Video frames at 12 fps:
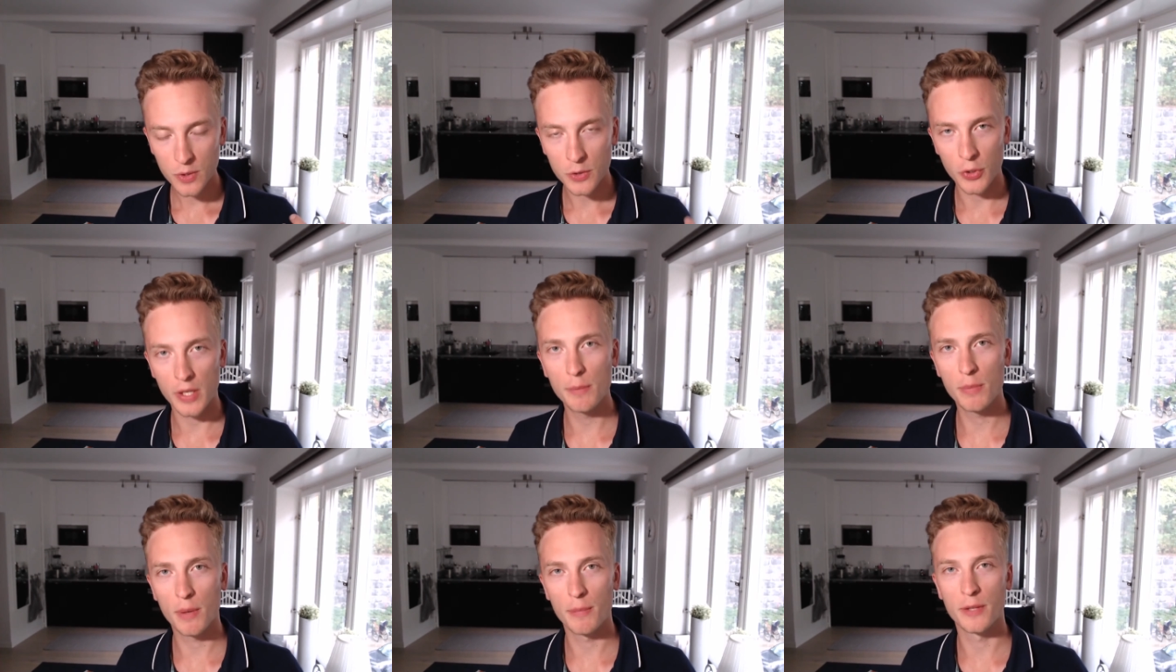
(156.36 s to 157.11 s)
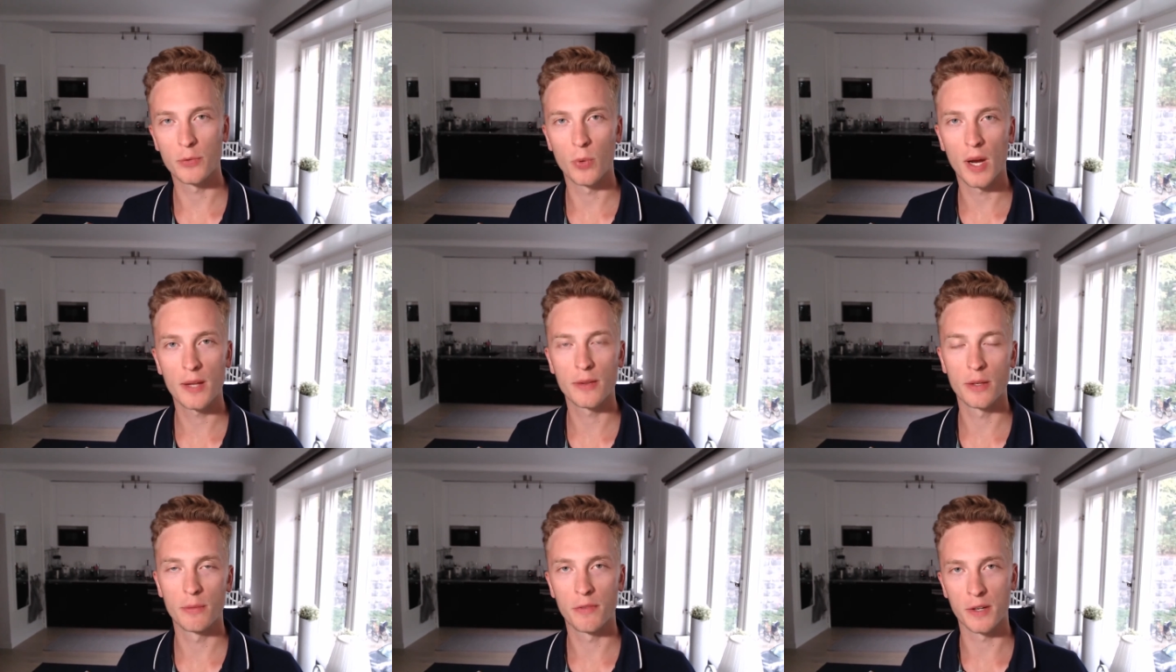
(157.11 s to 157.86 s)
to implement
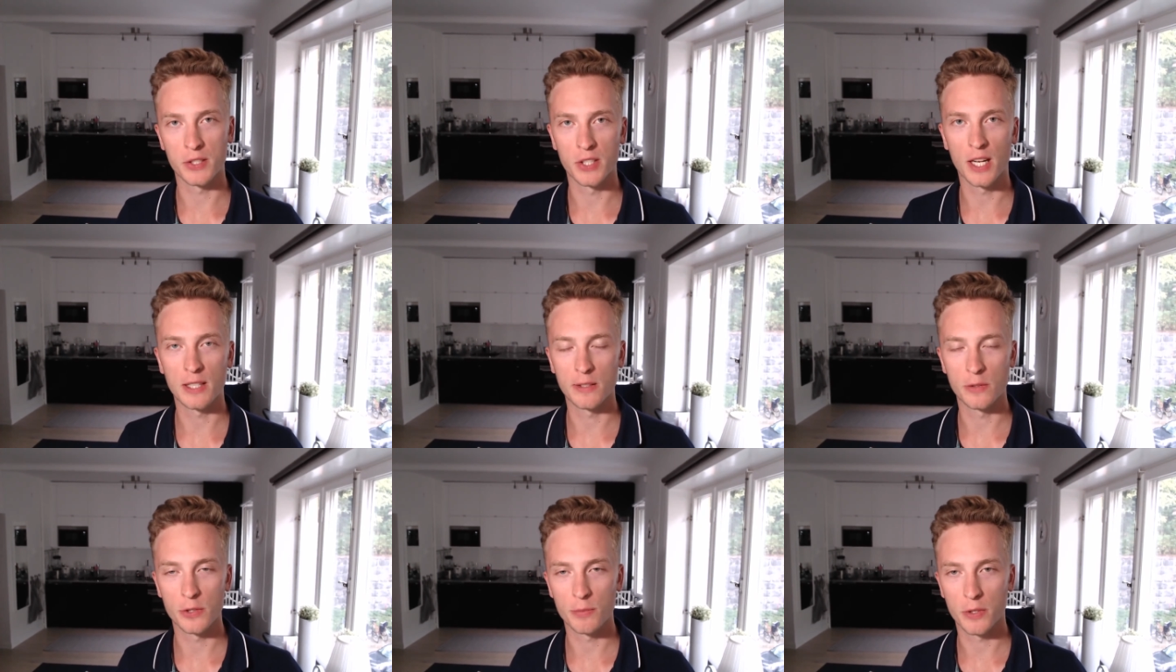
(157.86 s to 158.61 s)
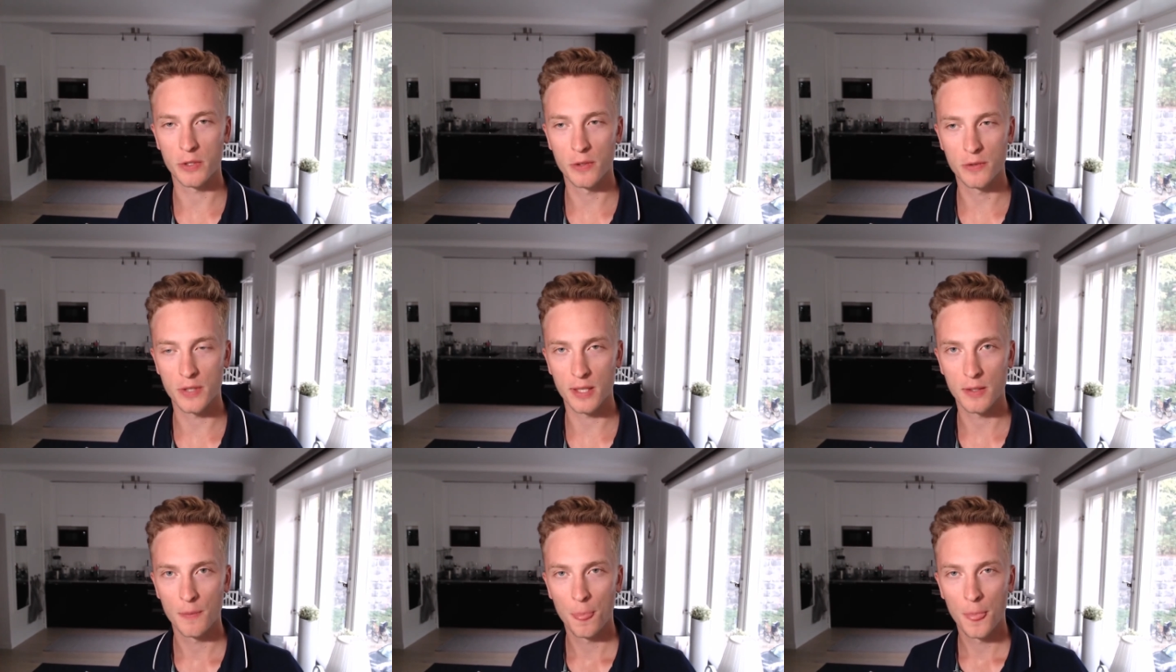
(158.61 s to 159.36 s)
random functionality in your smart contract